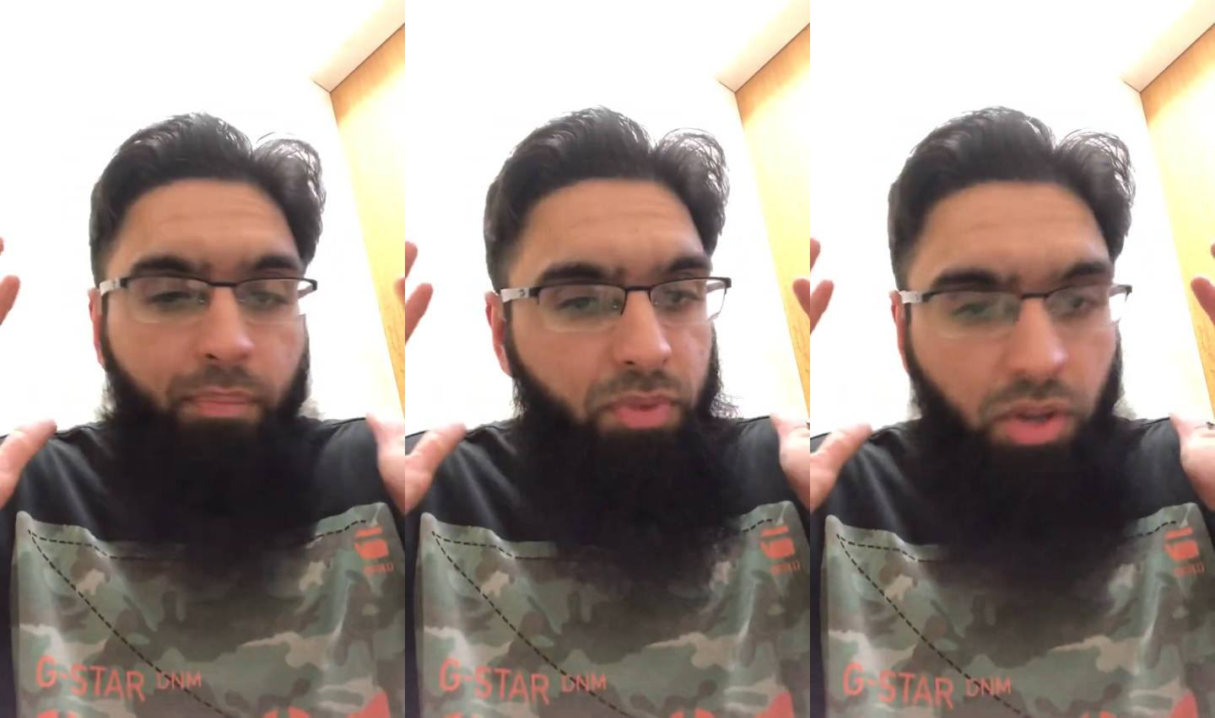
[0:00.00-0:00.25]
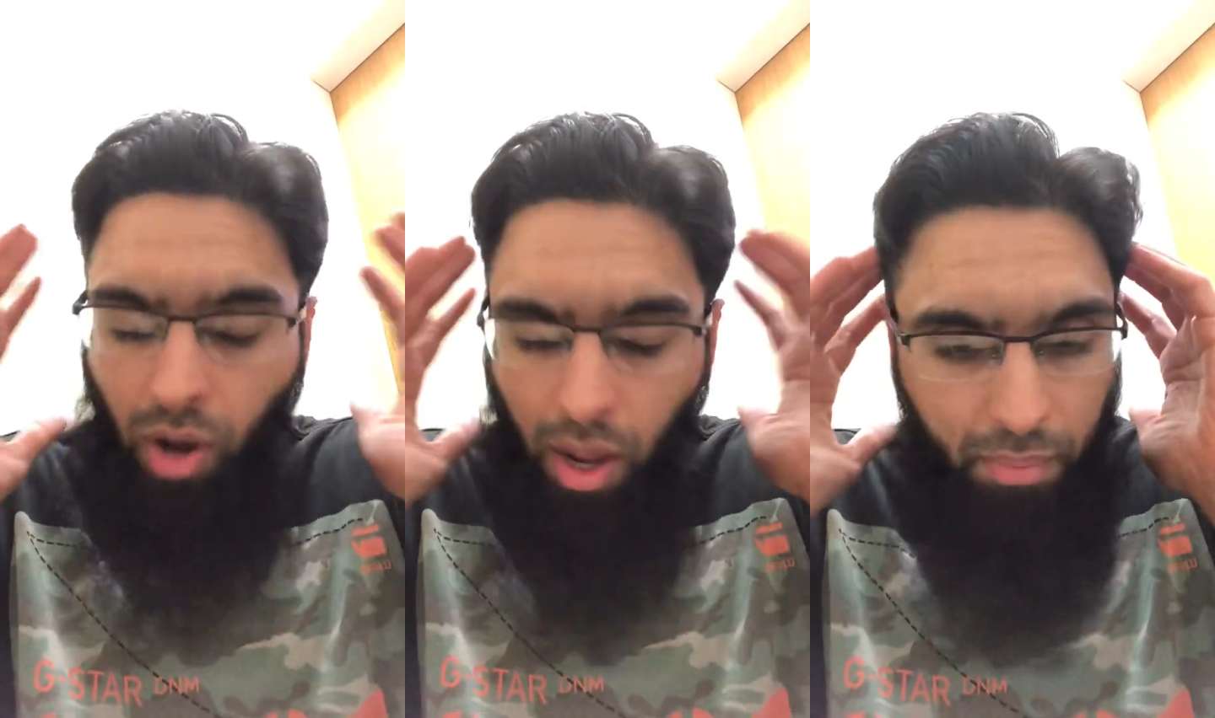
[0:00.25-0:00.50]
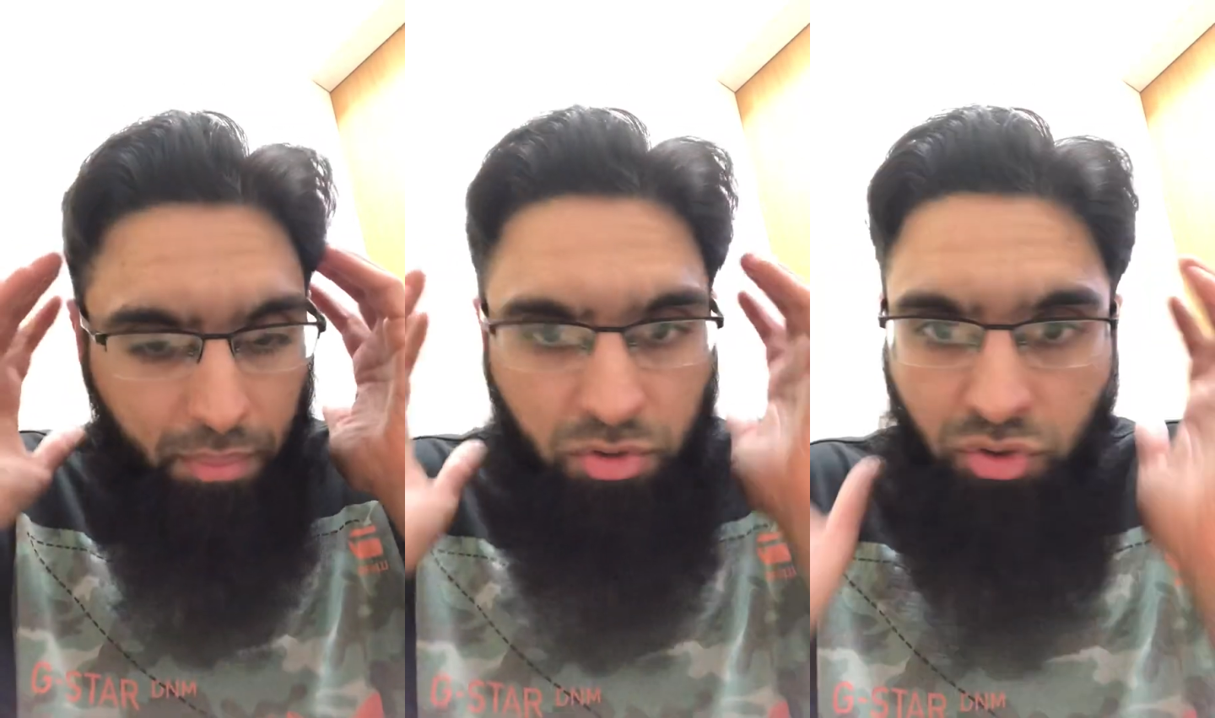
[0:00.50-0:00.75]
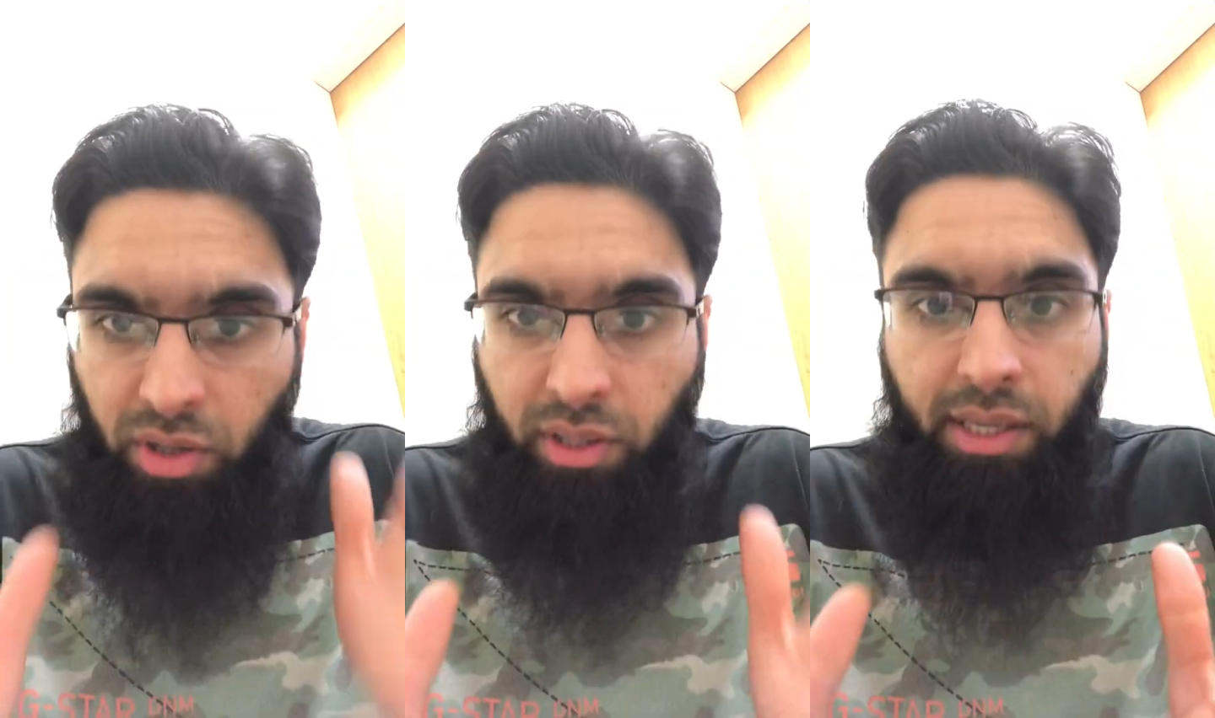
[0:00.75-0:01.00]
I'm
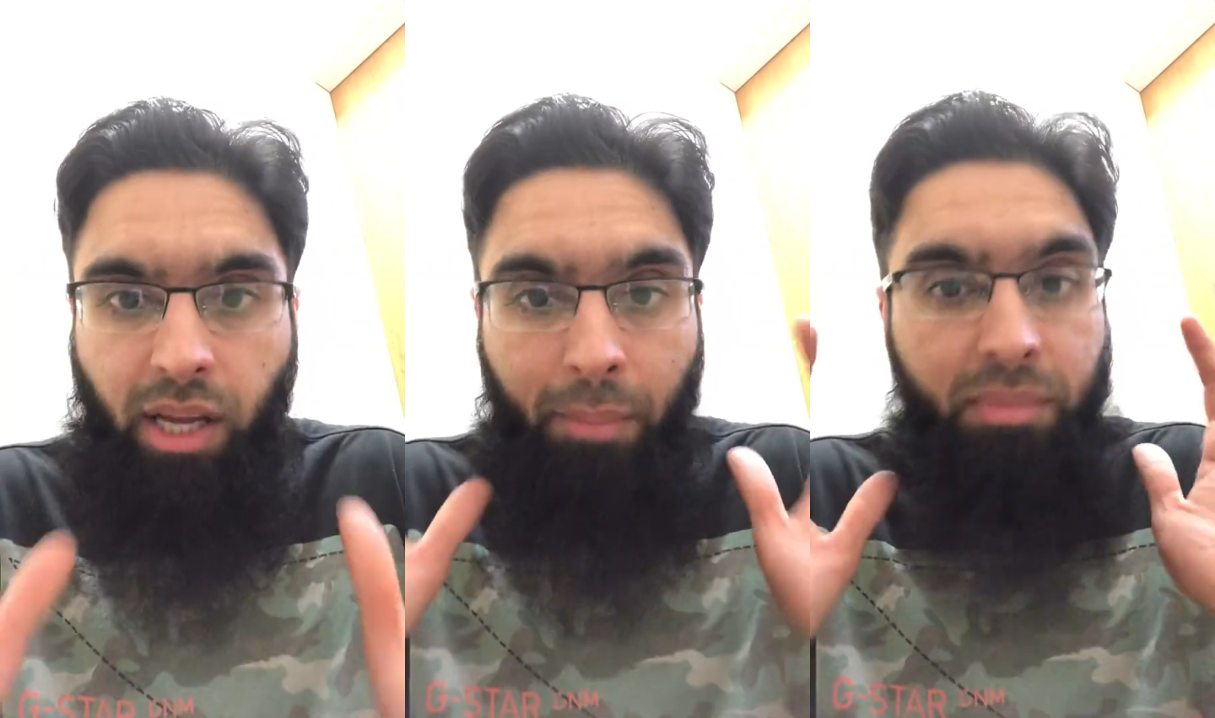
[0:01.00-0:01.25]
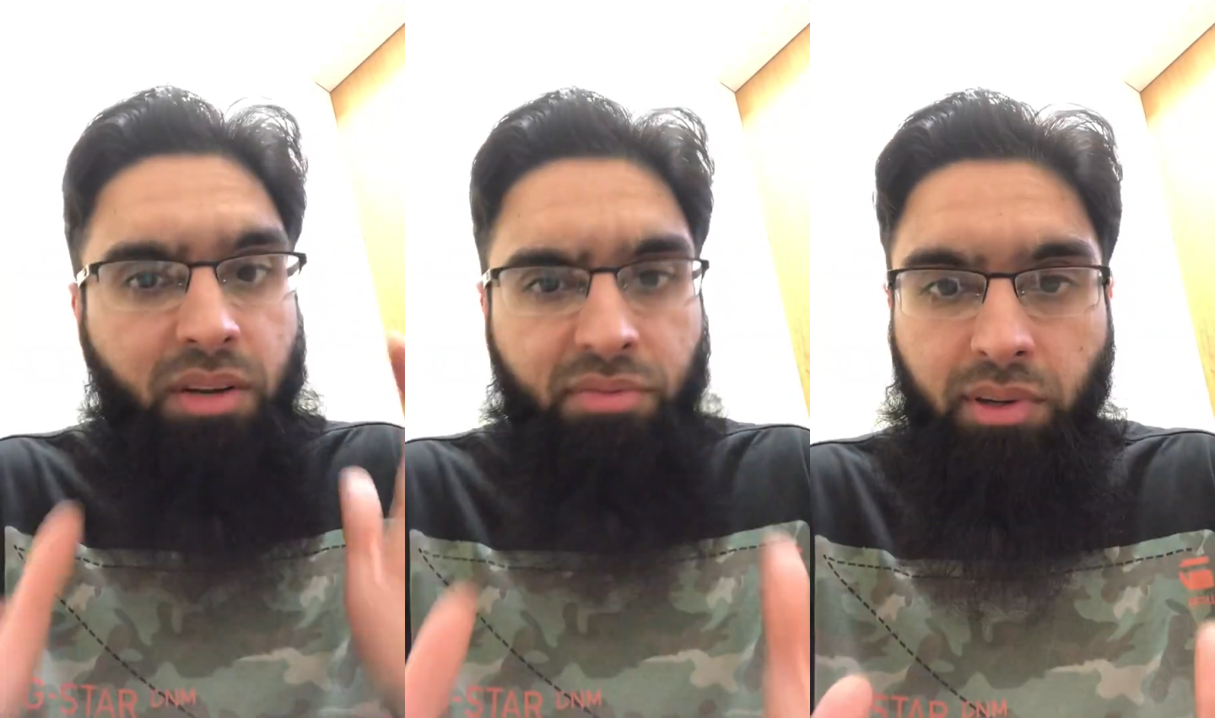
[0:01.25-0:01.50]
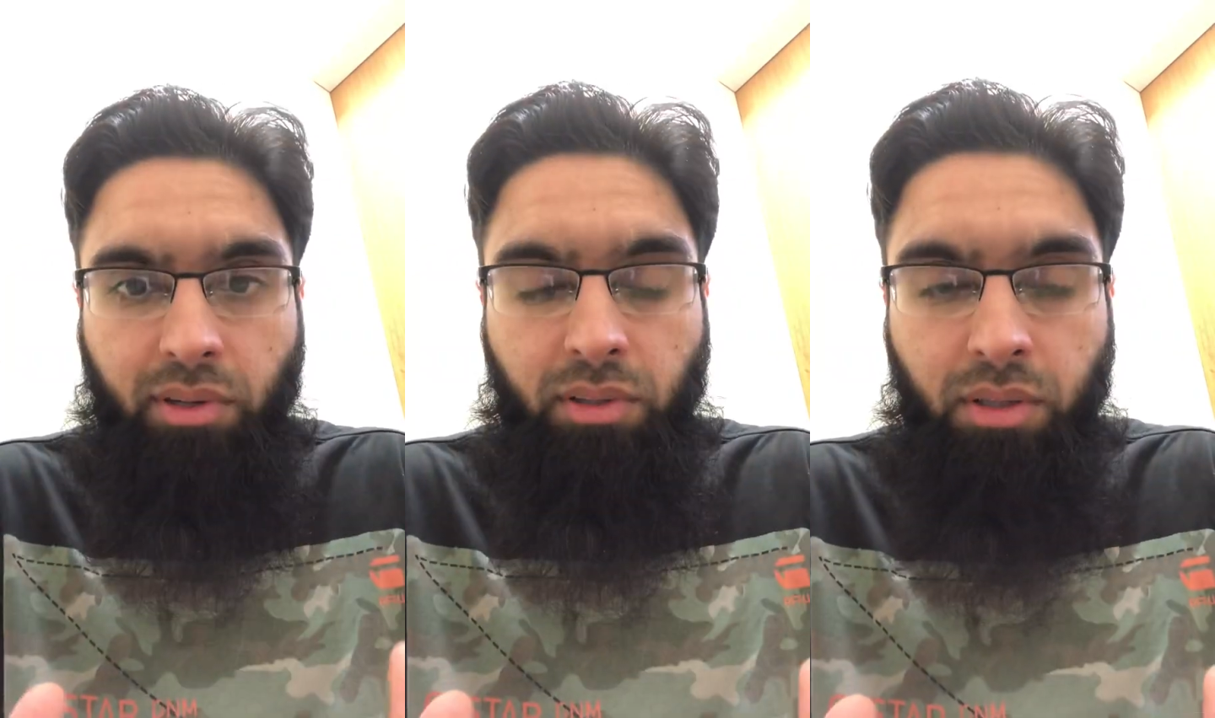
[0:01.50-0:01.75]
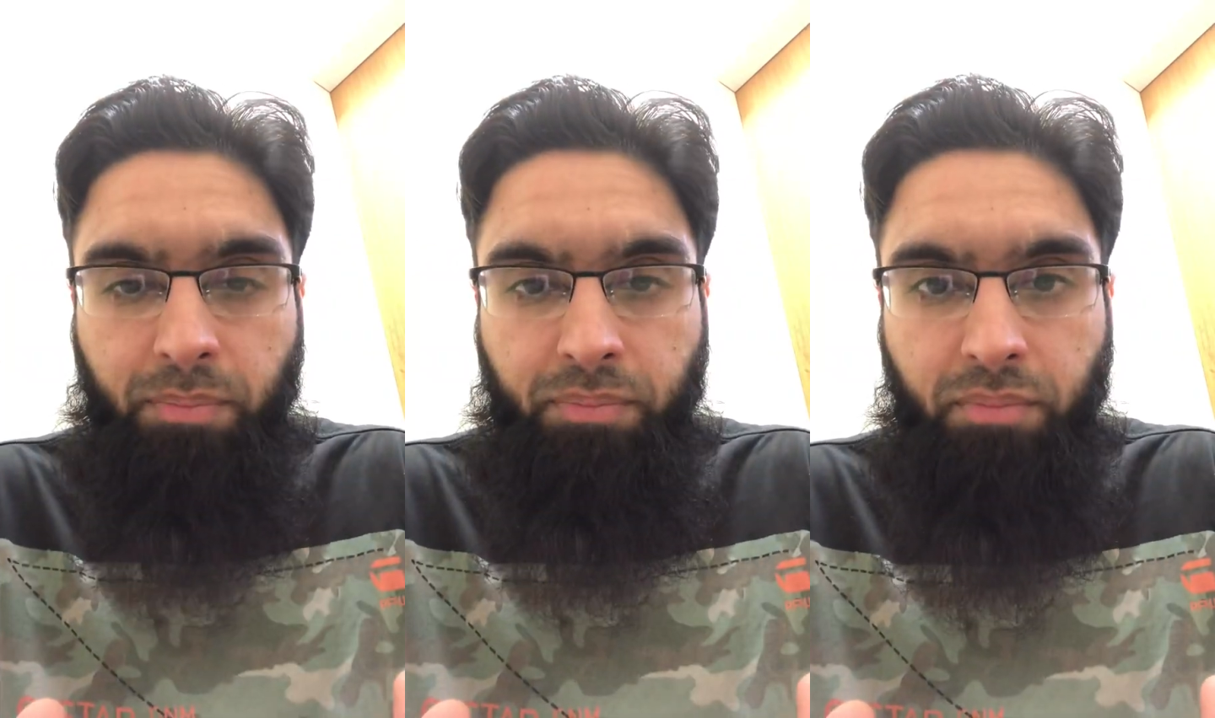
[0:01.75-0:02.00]
struggling, I'm difficult.